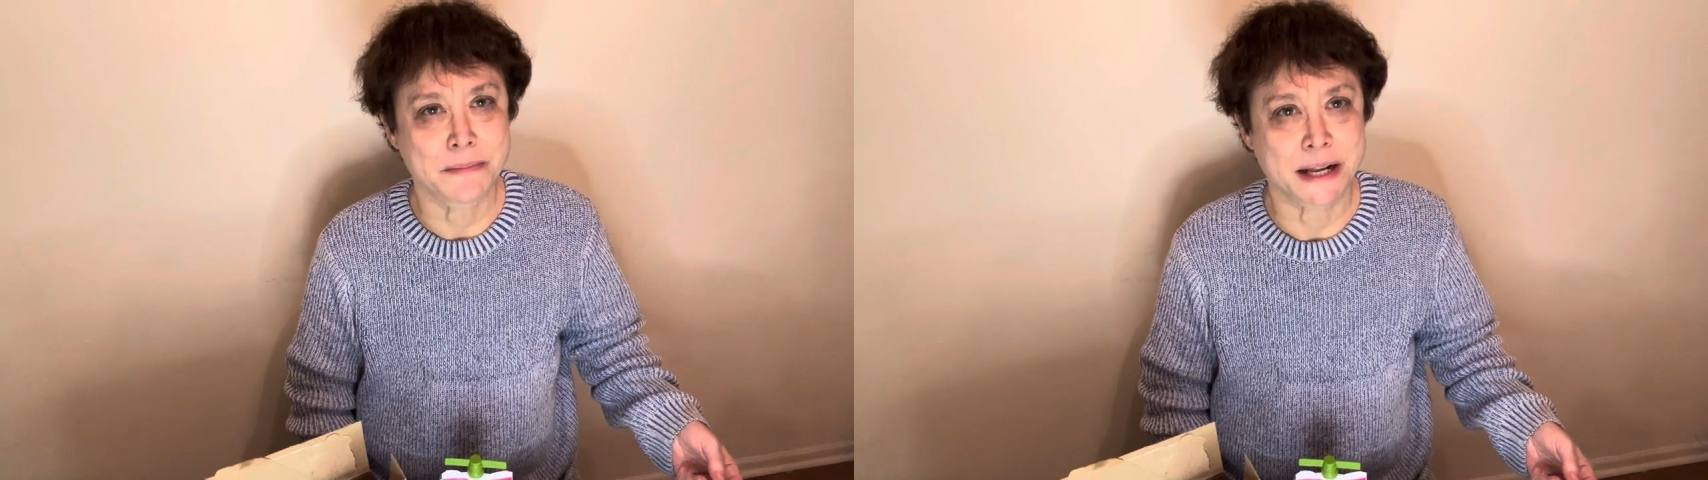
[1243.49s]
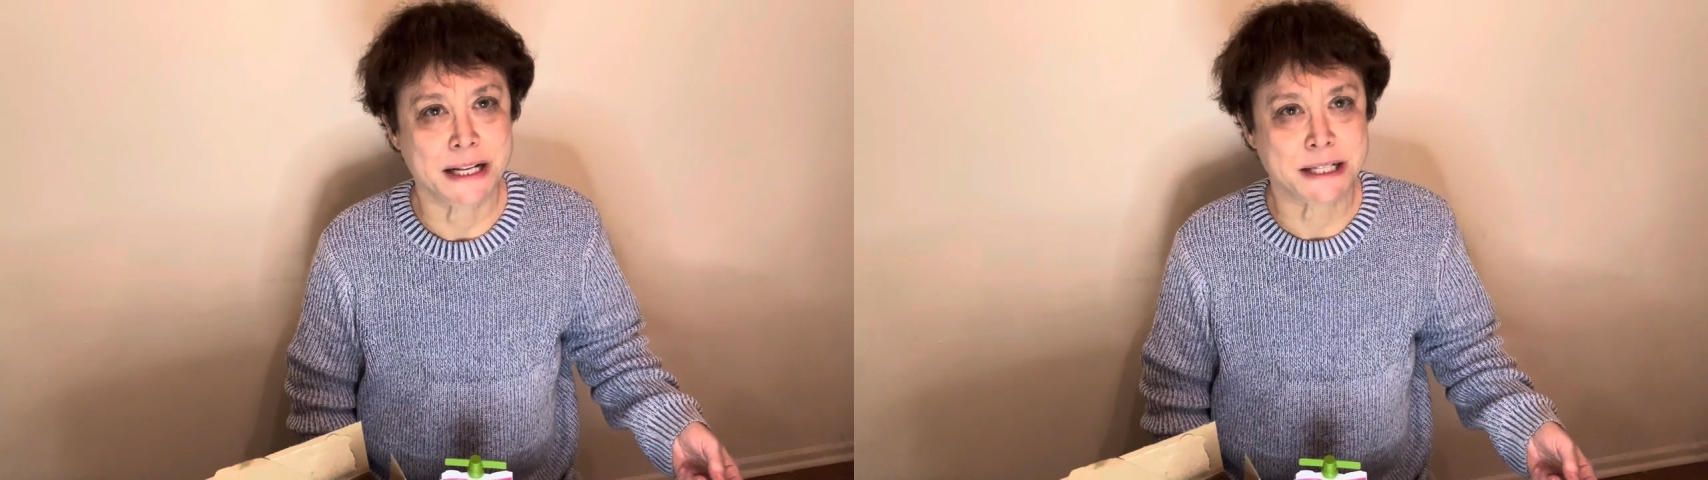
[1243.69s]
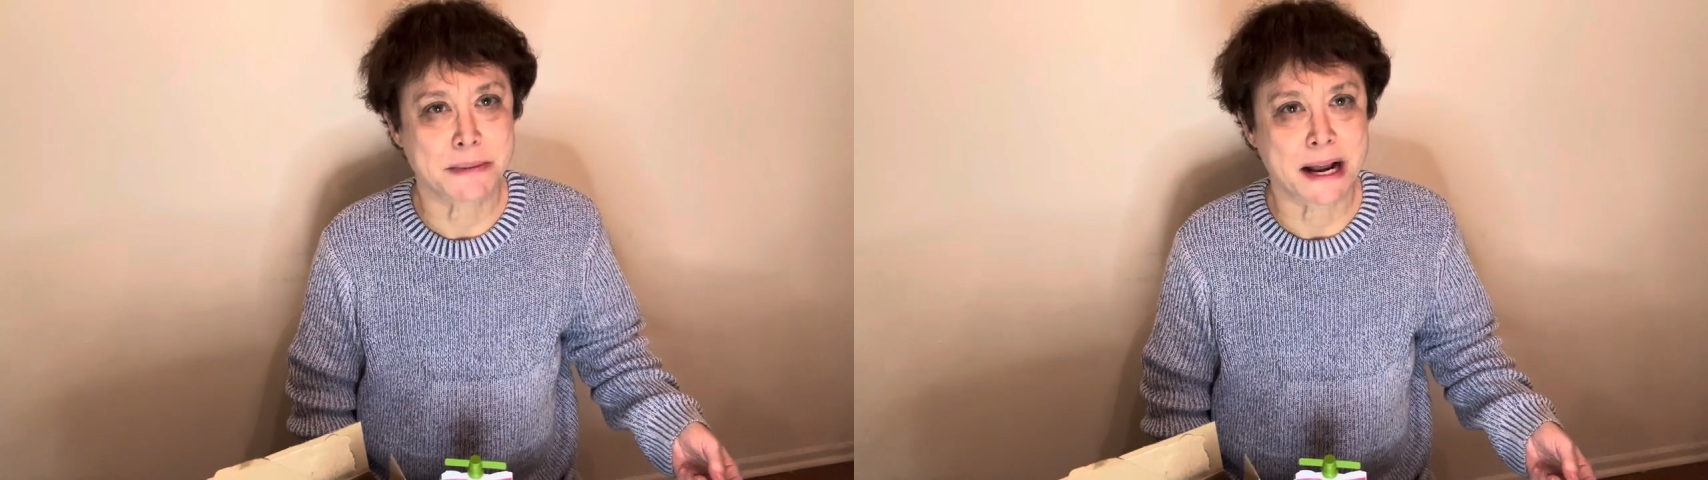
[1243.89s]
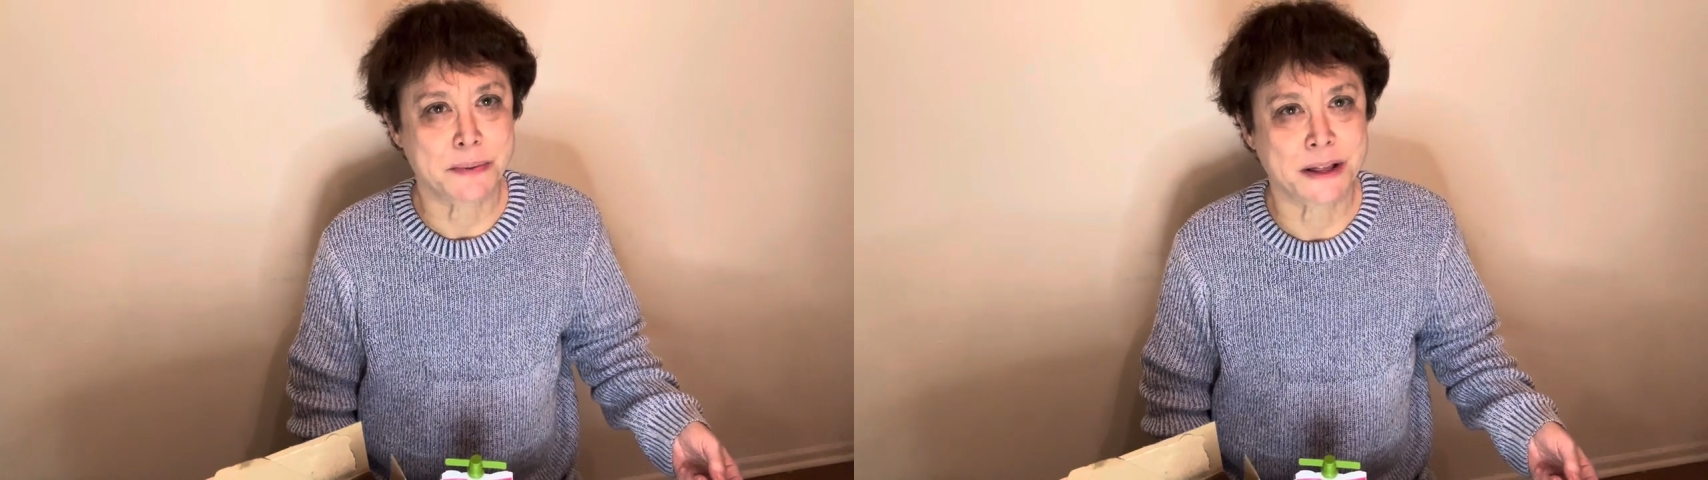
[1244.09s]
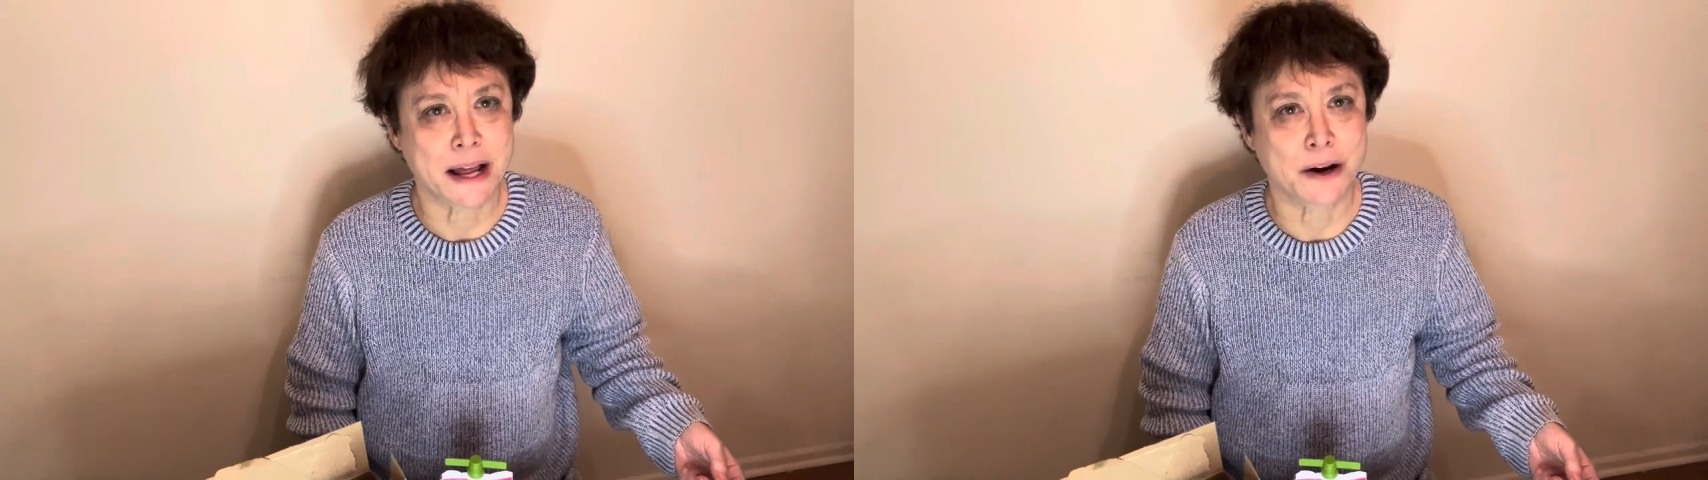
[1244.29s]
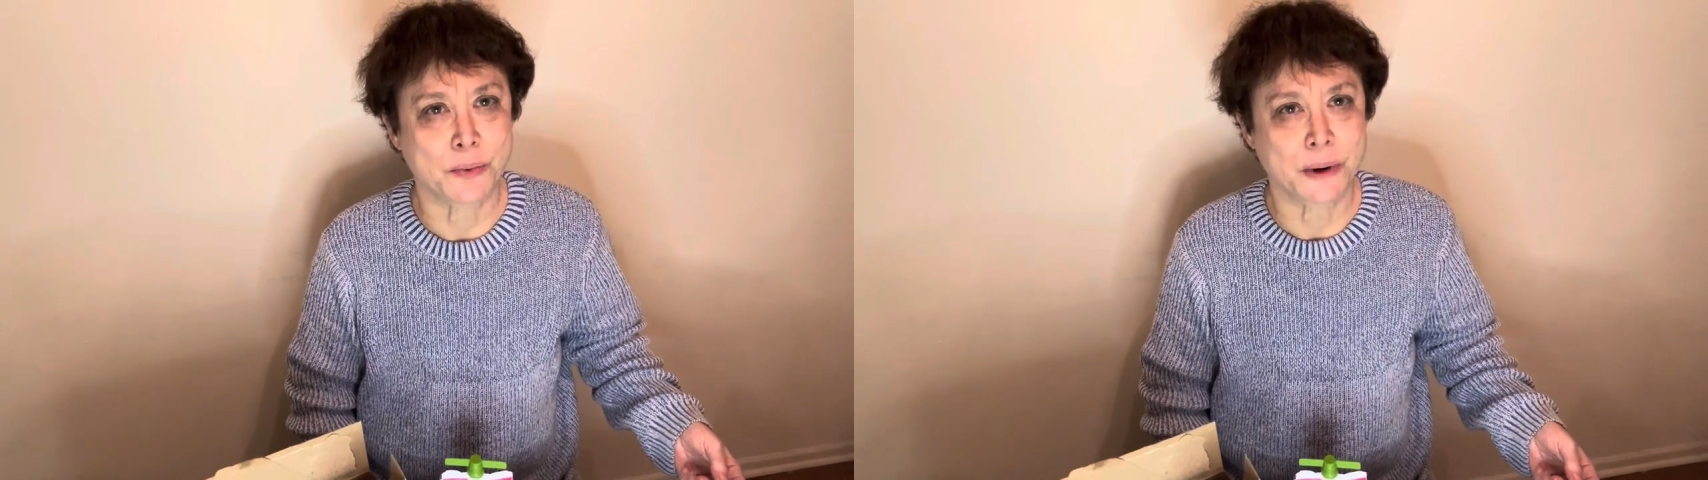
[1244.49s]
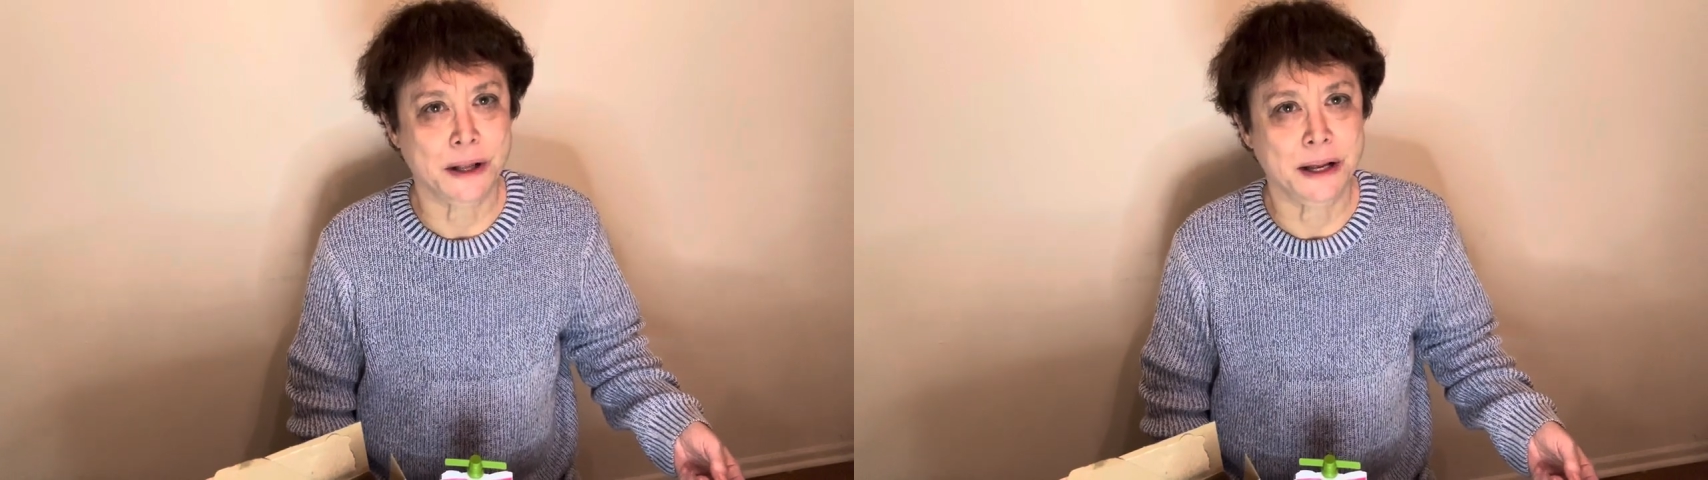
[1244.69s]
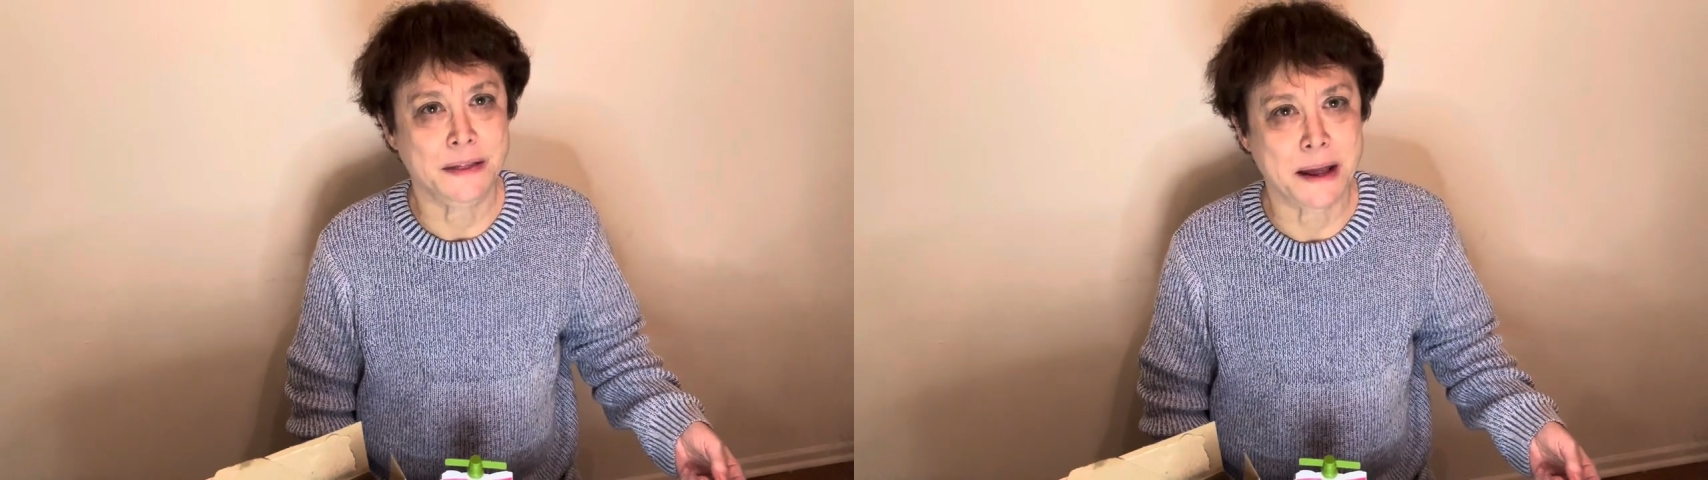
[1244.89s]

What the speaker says: but it's made with like a really,